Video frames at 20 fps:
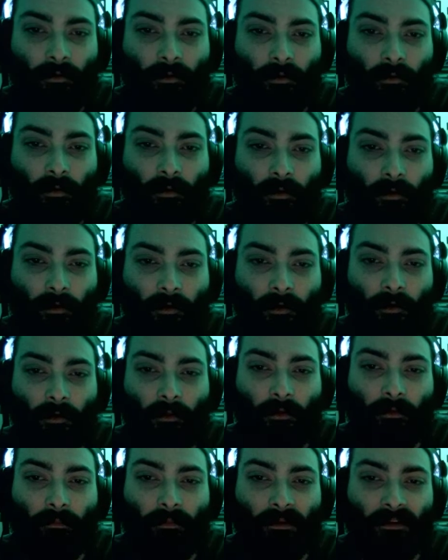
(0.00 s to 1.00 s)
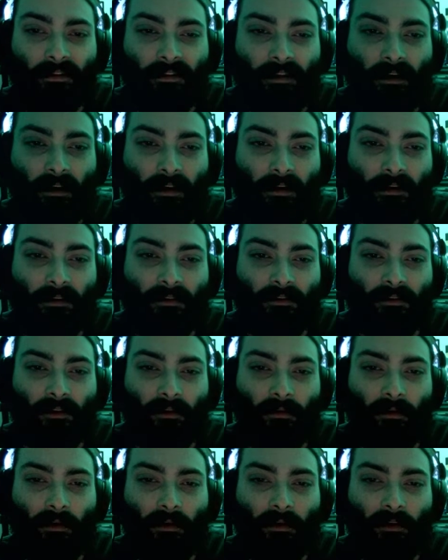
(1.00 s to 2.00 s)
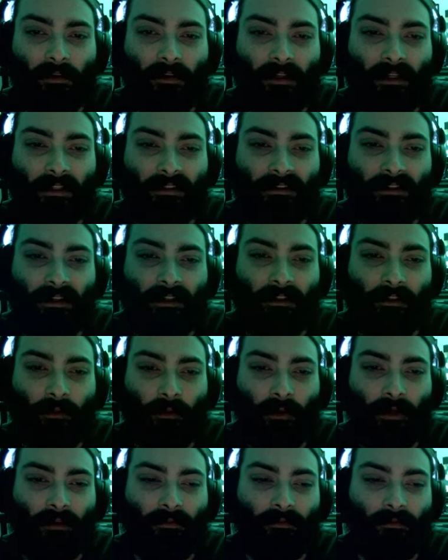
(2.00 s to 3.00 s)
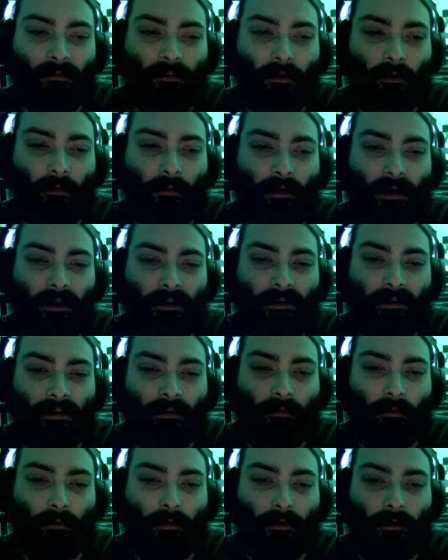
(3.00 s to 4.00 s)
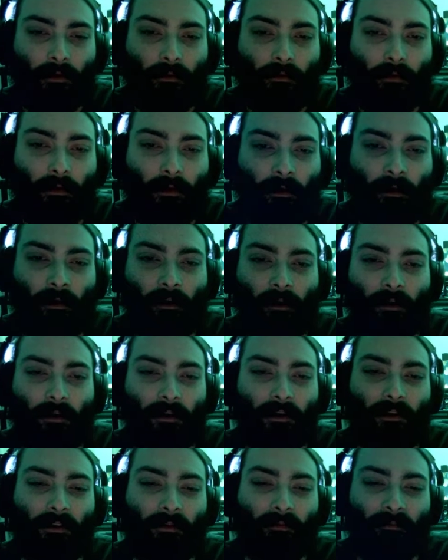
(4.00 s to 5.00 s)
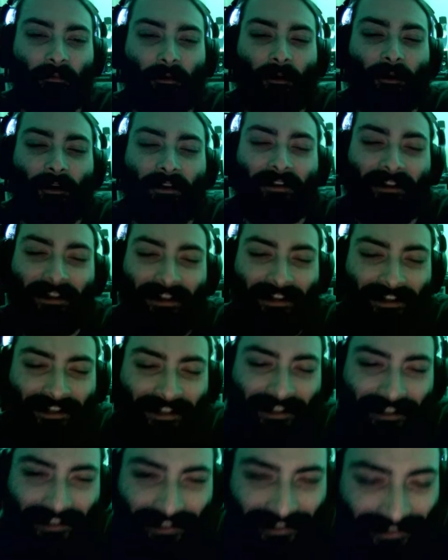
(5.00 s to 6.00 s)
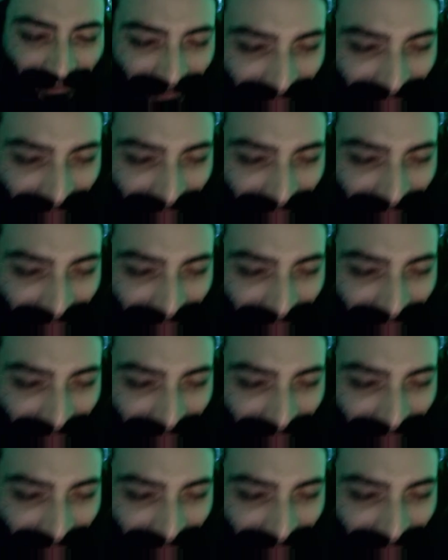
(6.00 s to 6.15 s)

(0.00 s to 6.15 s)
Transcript: when you Hakuna Matata so hard last night, you have no idea where you are in the morning.